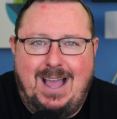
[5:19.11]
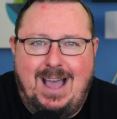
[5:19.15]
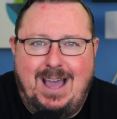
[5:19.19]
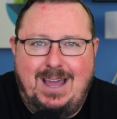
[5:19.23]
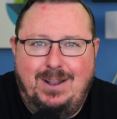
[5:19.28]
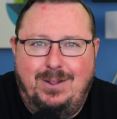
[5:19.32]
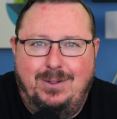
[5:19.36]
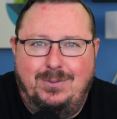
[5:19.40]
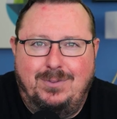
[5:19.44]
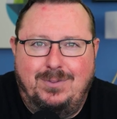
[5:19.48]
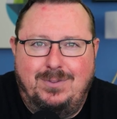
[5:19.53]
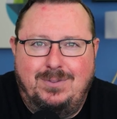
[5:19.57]
I
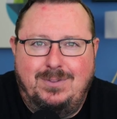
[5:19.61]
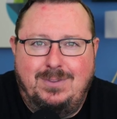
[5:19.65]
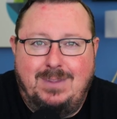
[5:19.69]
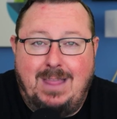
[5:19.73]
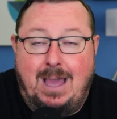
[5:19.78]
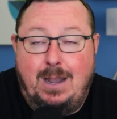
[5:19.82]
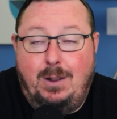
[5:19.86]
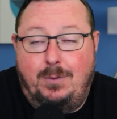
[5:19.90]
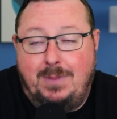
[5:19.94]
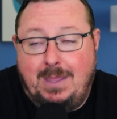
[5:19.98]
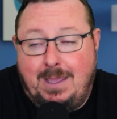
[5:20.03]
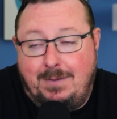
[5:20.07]
don't
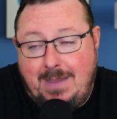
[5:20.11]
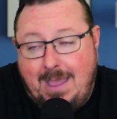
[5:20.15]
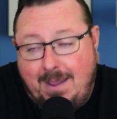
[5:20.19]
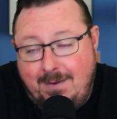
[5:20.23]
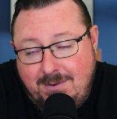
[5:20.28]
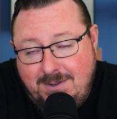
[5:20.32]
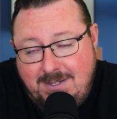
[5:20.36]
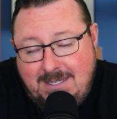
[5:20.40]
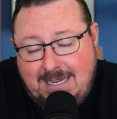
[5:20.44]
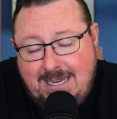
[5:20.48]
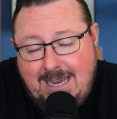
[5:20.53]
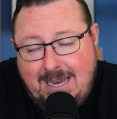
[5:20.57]
I don't think I've
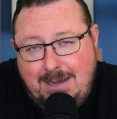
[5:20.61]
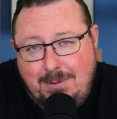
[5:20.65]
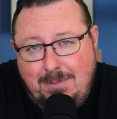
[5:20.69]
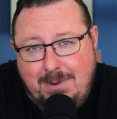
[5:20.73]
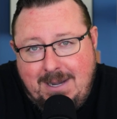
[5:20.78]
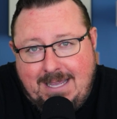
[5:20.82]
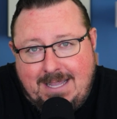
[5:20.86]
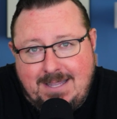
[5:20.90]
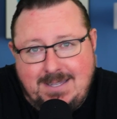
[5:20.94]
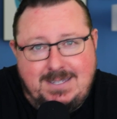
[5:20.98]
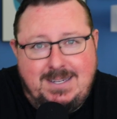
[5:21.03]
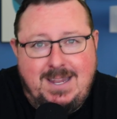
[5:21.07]
ever seen
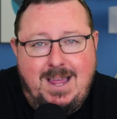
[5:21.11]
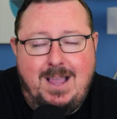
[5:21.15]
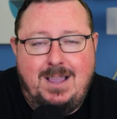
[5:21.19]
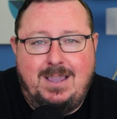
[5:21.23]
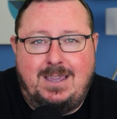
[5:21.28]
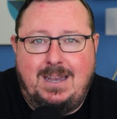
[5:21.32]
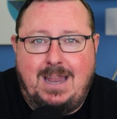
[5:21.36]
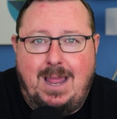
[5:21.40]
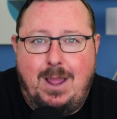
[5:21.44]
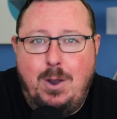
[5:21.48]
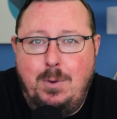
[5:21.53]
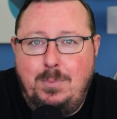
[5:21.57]
anybody get
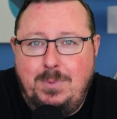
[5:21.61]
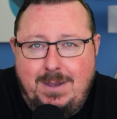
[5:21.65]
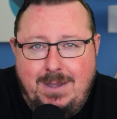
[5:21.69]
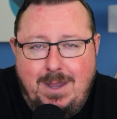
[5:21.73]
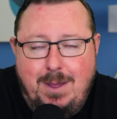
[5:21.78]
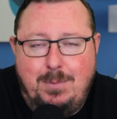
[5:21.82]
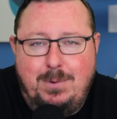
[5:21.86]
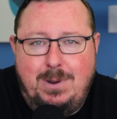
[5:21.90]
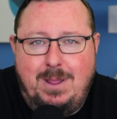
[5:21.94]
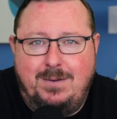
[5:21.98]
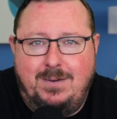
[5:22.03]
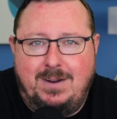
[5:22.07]
stuck, and I hope that
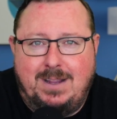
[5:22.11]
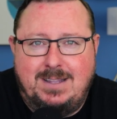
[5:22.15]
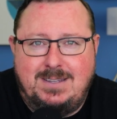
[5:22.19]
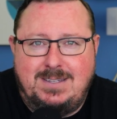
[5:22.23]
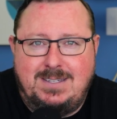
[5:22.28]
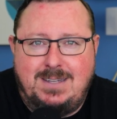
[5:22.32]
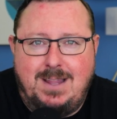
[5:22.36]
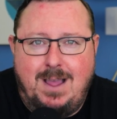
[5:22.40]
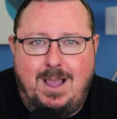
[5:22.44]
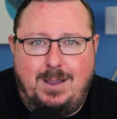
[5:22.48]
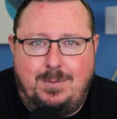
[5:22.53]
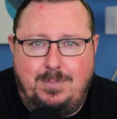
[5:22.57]
nobody ever gets
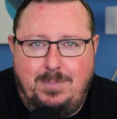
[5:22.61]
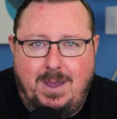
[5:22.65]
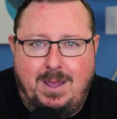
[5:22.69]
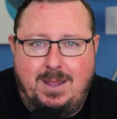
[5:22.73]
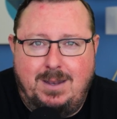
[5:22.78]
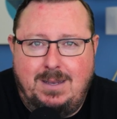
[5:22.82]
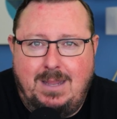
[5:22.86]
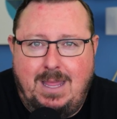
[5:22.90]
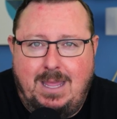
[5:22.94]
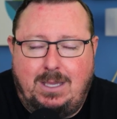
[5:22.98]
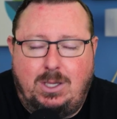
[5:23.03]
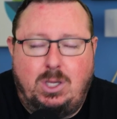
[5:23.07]
stuck,
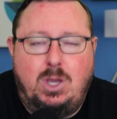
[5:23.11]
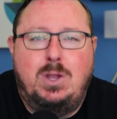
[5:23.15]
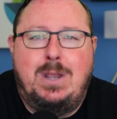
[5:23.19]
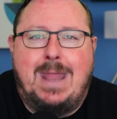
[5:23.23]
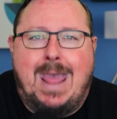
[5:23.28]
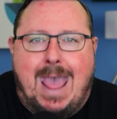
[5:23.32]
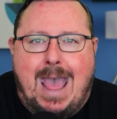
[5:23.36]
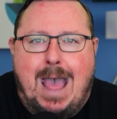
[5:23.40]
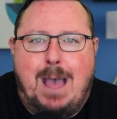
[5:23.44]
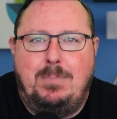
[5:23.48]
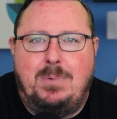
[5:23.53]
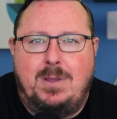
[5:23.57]
but it could
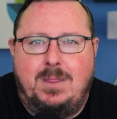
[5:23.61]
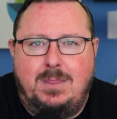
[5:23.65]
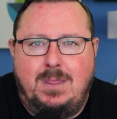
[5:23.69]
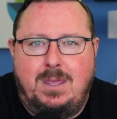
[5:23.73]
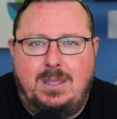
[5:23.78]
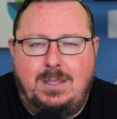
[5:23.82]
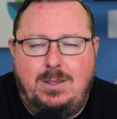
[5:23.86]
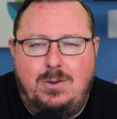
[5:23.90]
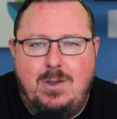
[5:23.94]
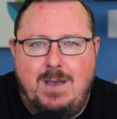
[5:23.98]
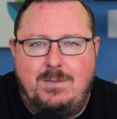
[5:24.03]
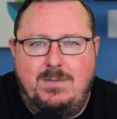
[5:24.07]
happen
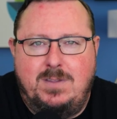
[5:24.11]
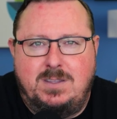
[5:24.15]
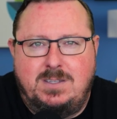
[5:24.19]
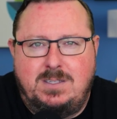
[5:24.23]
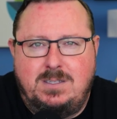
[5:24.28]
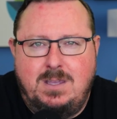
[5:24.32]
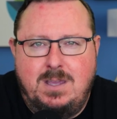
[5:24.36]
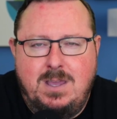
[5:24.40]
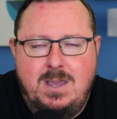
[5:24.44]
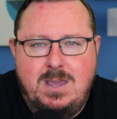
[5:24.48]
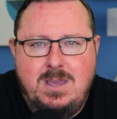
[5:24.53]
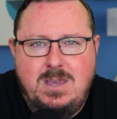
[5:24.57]
that you have
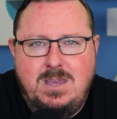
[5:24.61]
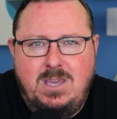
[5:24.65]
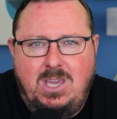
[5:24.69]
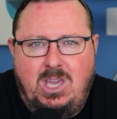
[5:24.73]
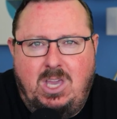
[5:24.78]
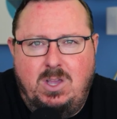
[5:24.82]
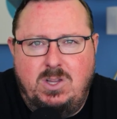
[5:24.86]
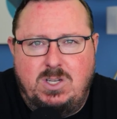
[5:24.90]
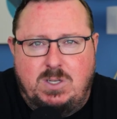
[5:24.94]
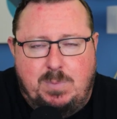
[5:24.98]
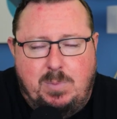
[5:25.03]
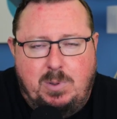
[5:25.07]
this
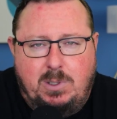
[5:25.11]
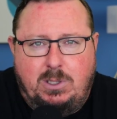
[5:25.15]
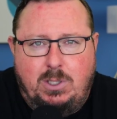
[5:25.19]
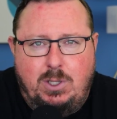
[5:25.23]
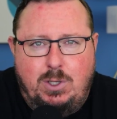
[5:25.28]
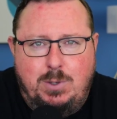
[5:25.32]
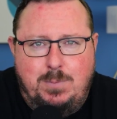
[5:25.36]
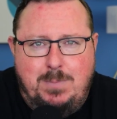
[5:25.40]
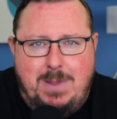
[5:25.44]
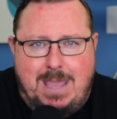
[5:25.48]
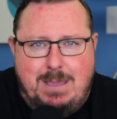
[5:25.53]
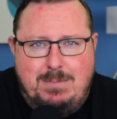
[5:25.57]
huge
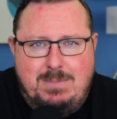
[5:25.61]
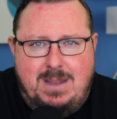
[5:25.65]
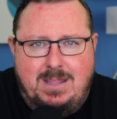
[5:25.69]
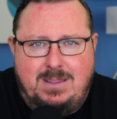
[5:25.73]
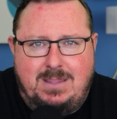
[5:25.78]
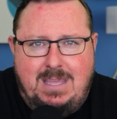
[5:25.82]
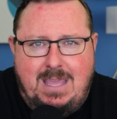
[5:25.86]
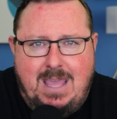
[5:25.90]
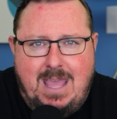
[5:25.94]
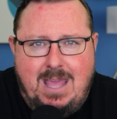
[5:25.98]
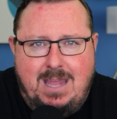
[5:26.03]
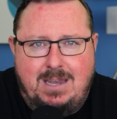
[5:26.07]
balloon payment at
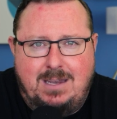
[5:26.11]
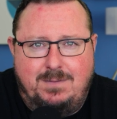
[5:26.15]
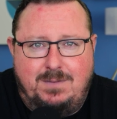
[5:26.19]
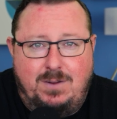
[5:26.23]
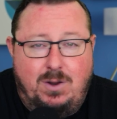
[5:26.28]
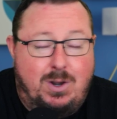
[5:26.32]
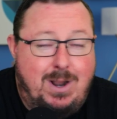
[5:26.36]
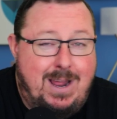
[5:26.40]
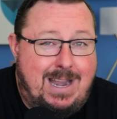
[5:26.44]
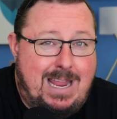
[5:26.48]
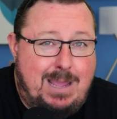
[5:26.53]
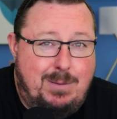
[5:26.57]
the end if
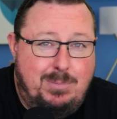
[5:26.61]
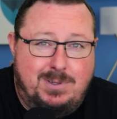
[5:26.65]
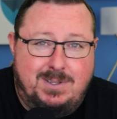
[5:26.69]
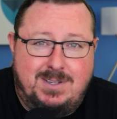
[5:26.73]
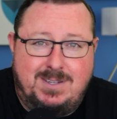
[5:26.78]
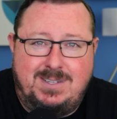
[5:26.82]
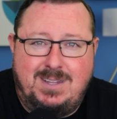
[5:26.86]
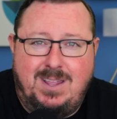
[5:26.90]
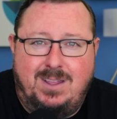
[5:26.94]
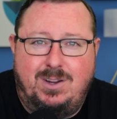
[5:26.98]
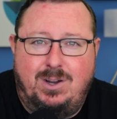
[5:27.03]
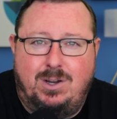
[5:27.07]
you're not able
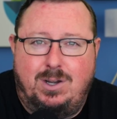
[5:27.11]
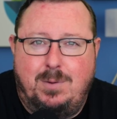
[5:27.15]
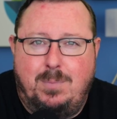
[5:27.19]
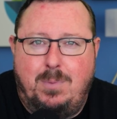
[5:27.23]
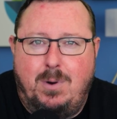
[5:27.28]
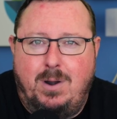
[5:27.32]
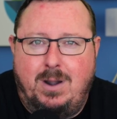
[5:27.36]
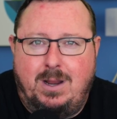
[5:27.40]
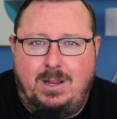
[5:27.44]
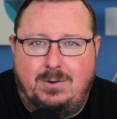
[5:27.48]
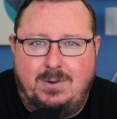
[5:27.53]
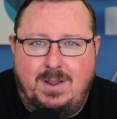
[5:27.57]
to sell your
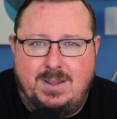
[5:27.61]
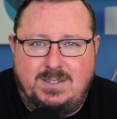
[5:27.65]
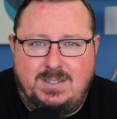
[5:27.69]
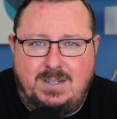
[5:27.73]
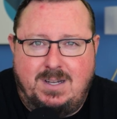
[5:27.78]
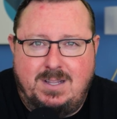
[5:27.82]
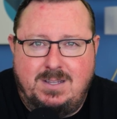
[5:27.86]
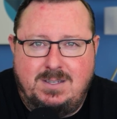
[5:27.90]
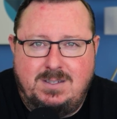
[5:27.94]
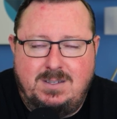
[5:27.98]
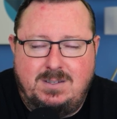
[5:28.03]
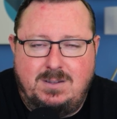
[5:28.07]
departing
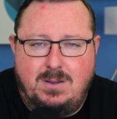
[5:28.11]
residence.